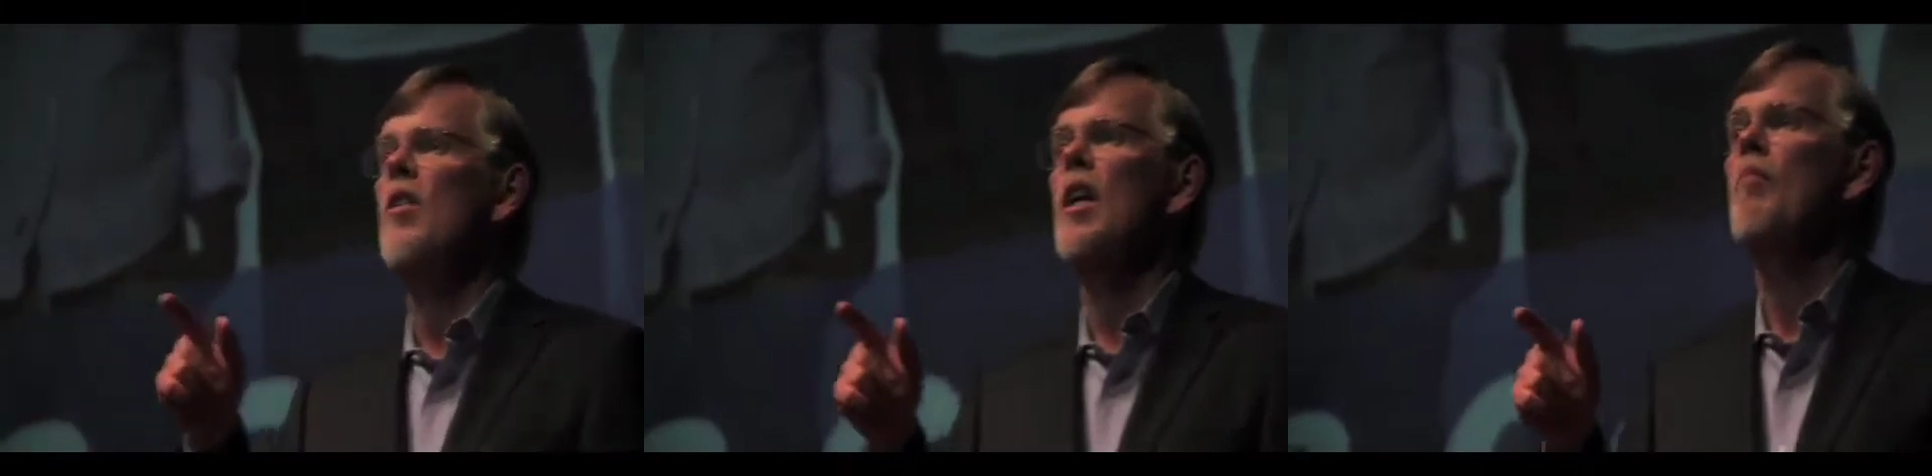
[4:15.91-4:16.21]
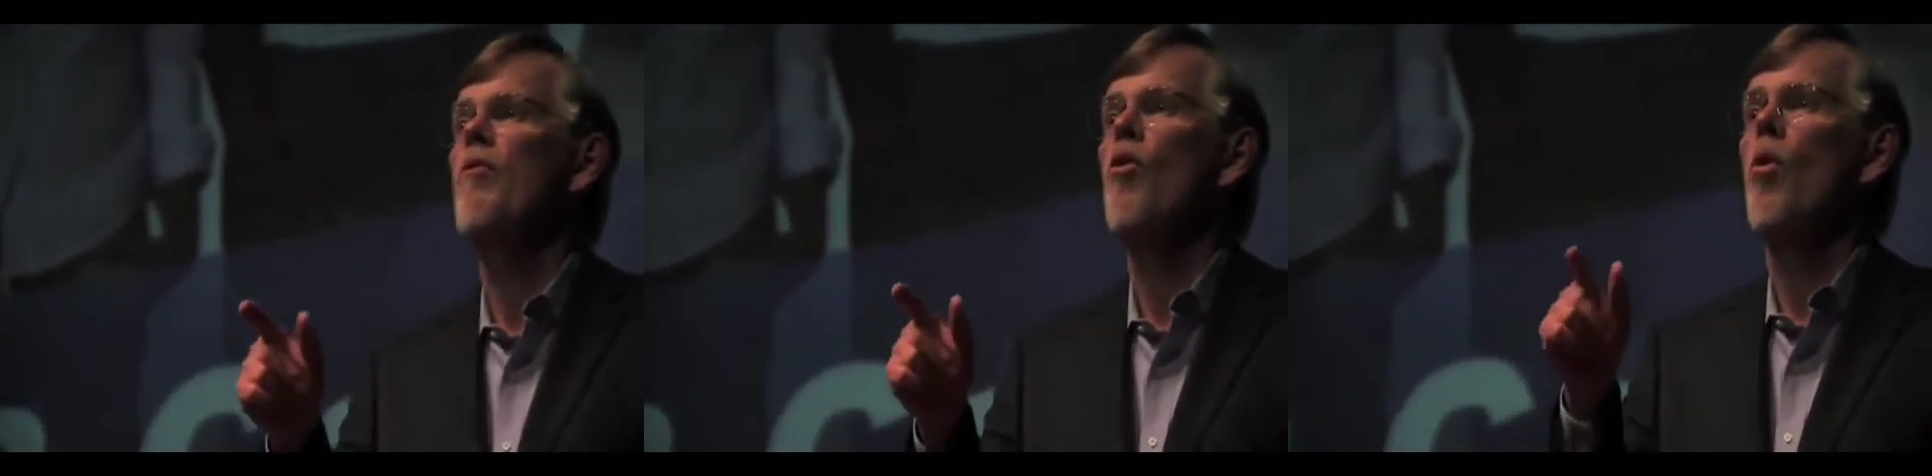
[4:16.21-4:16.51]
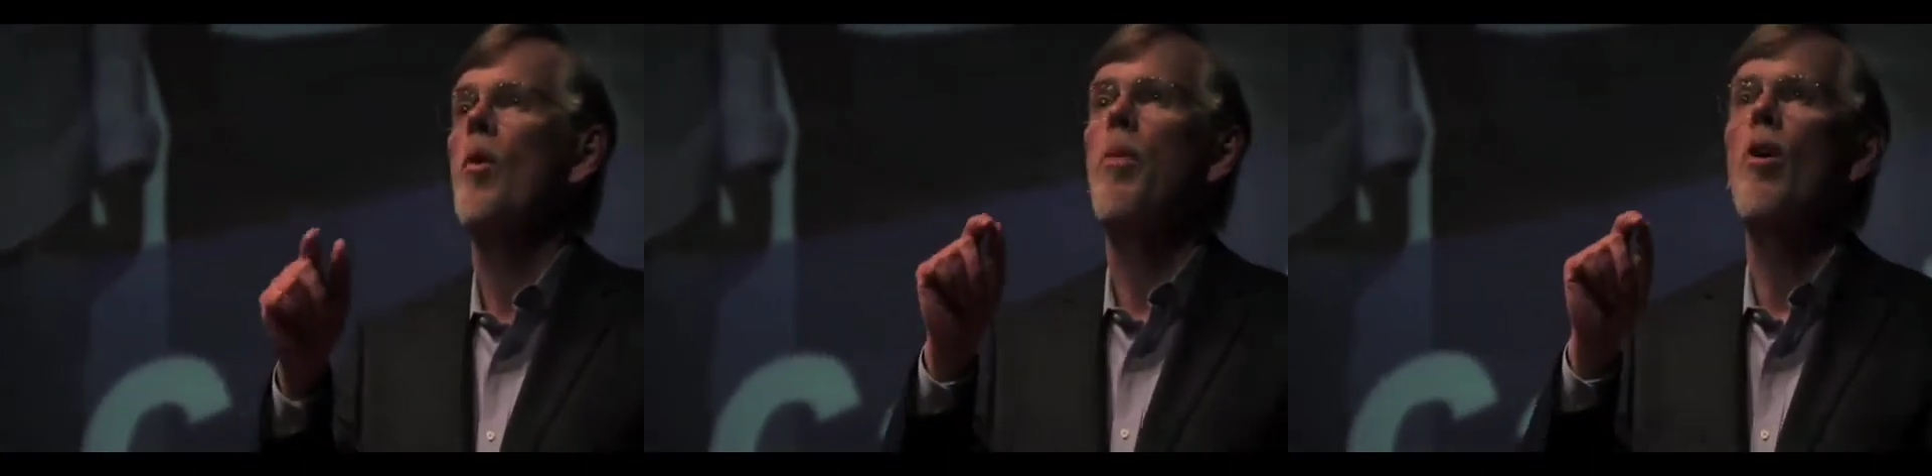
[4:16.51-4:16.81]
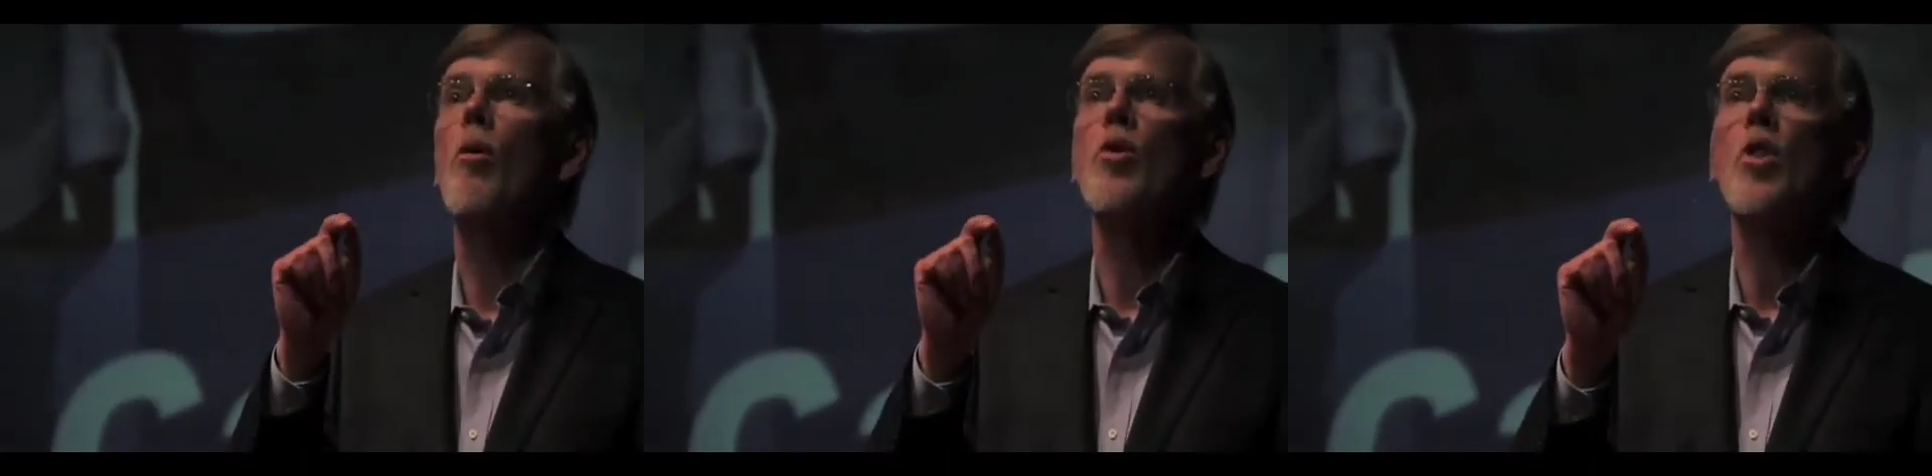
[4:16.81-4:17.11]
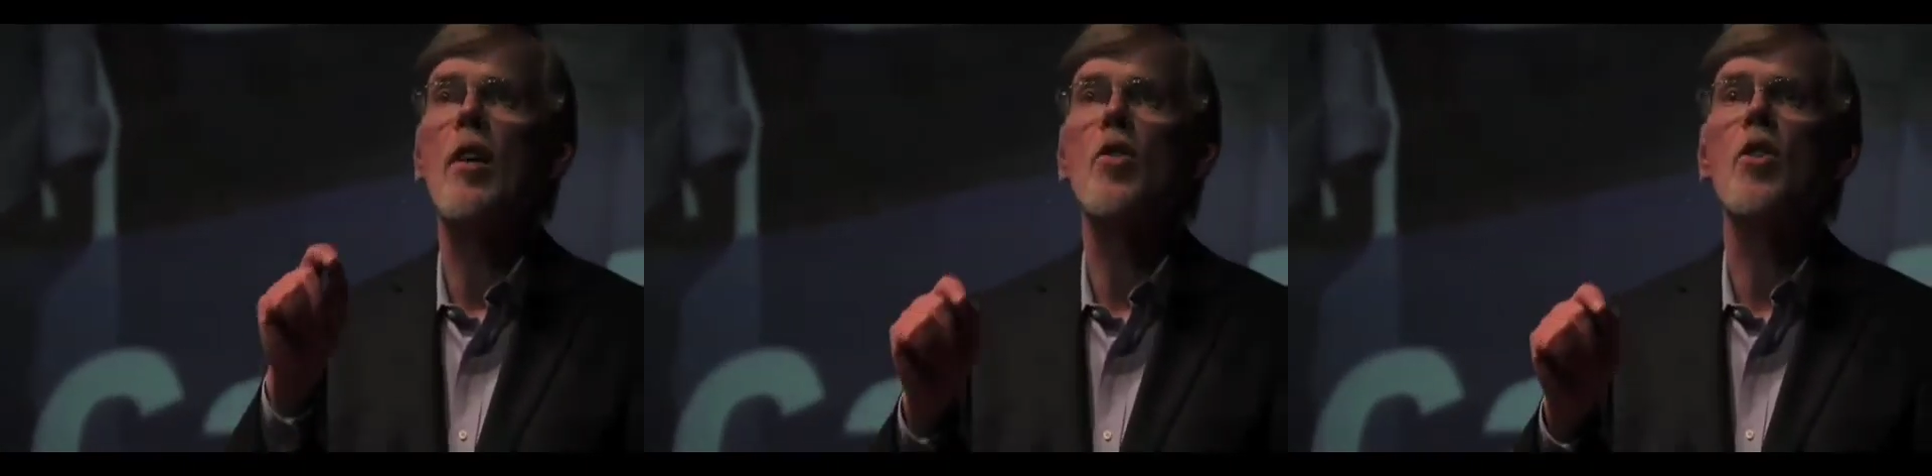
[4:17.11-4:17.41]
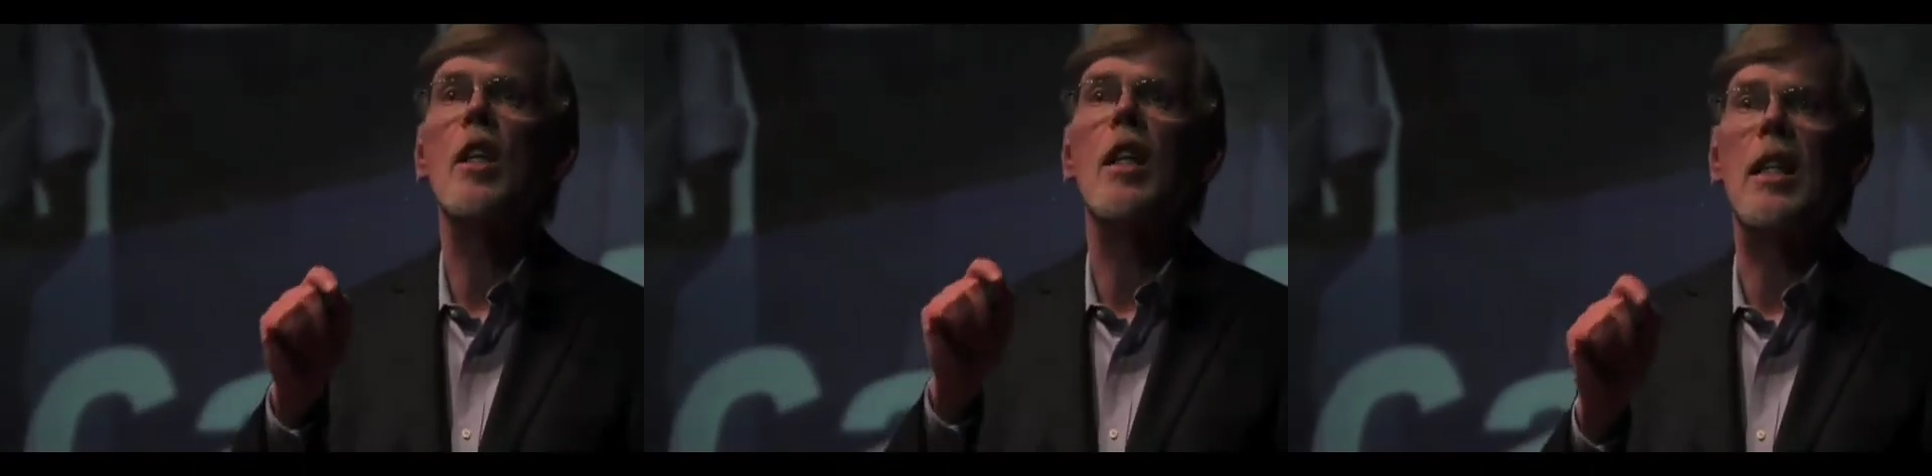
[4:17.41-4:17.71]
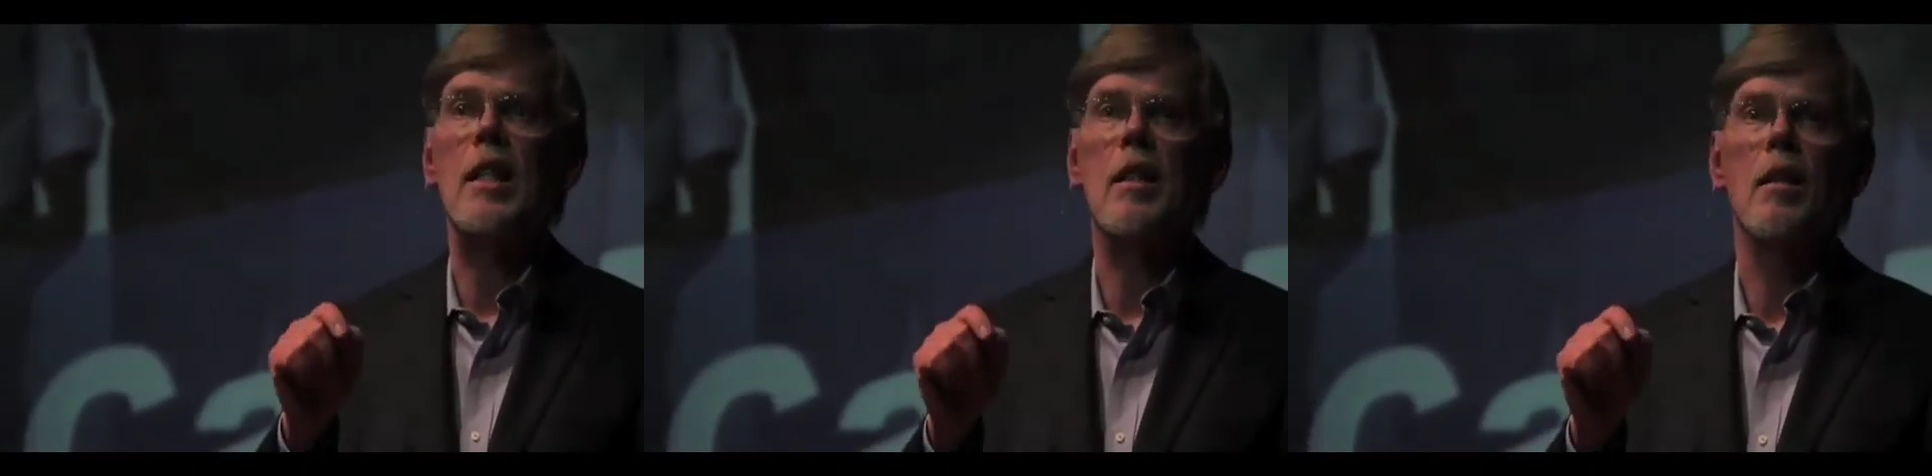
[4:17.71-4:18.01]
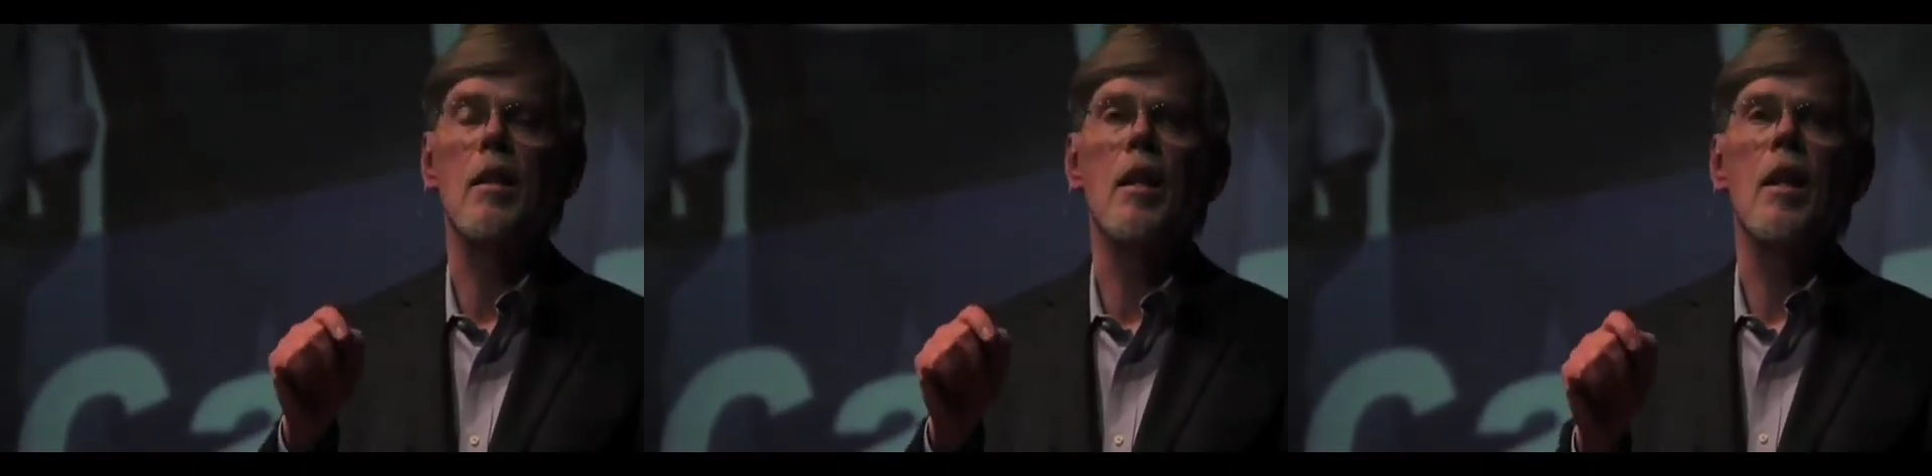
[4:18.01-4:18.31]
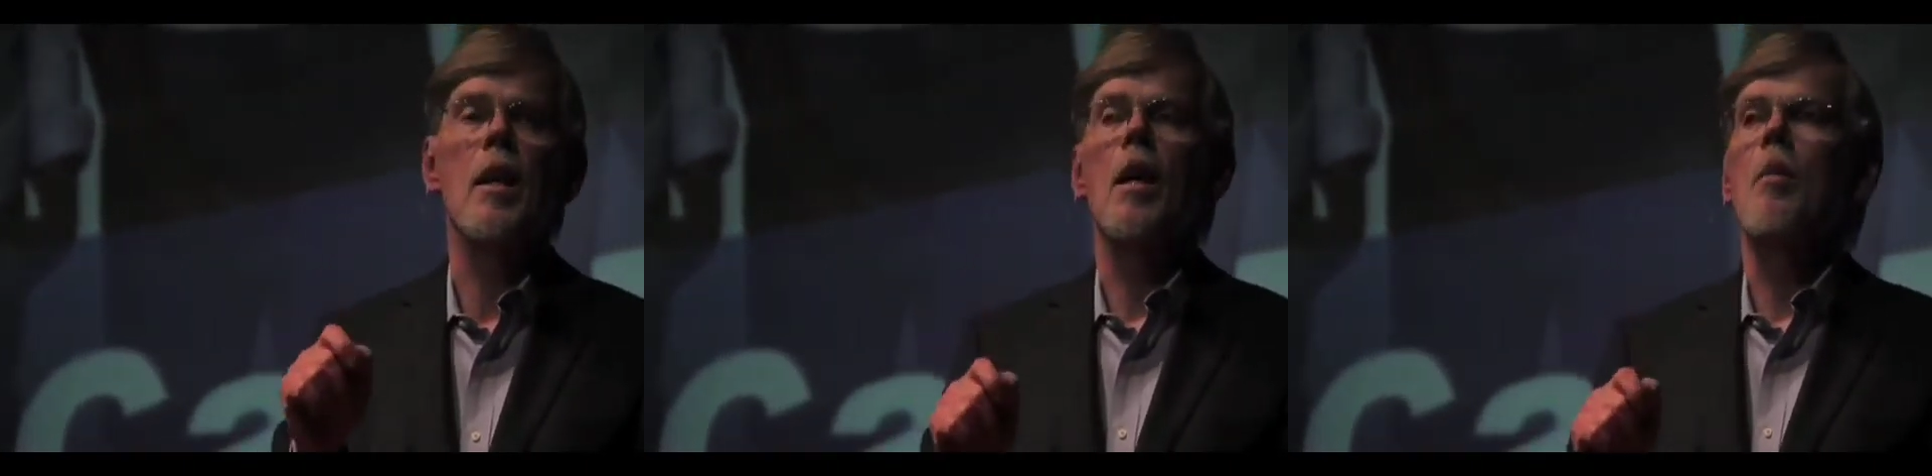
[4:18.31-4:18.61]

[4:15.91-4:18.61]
Thank them for possessing it.